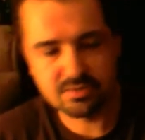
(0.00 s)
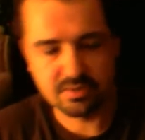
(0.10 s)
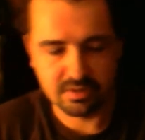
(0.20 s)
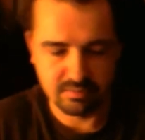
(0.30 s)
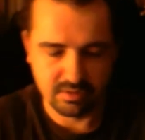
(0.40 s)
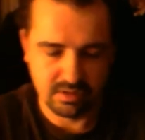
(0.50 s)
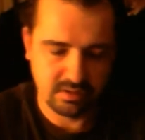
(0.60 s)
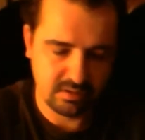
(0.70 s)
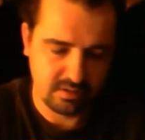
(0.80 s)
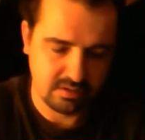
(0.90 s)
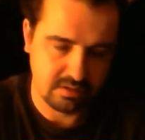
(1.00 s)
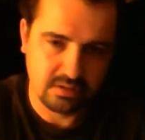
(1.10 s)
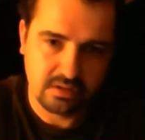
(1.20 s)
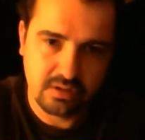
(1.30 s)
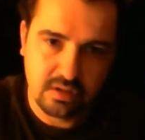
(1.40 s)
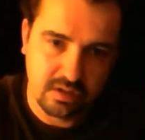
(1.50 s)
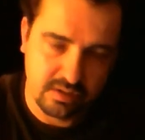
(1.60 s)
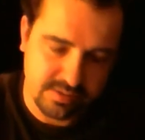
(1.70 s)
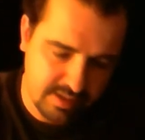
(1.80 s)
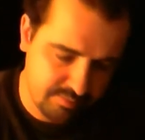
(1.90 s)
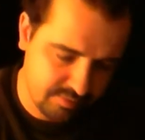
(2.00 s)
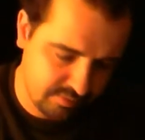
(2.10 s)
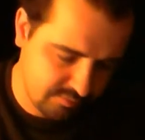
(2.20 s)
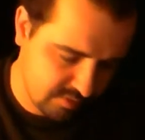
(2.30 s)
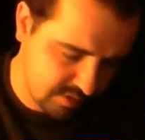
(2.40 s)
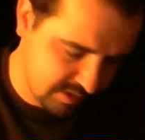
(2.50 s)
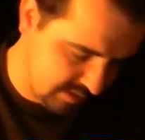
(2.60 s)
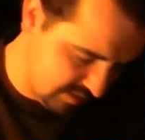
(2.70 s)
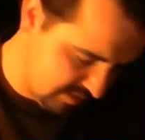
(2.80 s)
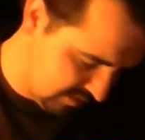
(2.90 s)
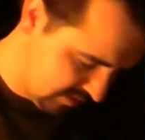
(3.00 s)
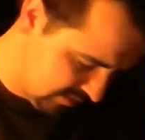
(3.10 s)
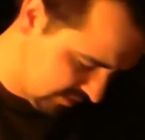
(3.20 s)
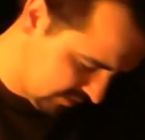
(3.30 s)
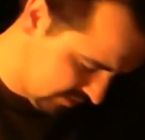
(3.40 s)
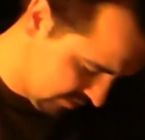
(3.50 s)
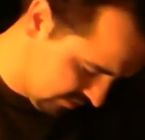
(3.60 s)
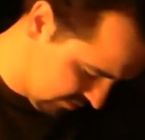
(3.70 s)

going to be sampling for you guys is,